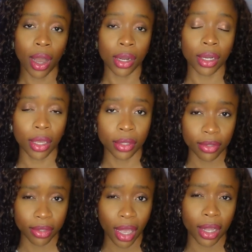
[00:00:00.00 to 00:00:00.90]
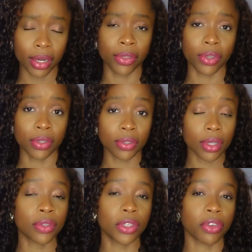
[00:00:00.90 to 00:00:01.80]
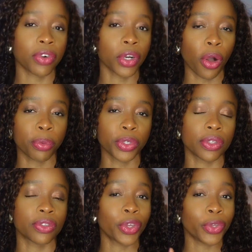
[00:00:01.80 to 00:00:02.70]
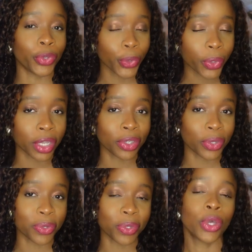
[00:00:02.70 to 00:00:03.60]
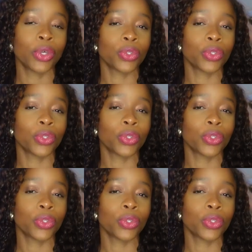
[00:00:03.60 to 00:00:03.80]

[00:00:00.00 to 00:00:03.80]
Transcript: and exactly the 6 different options that you can use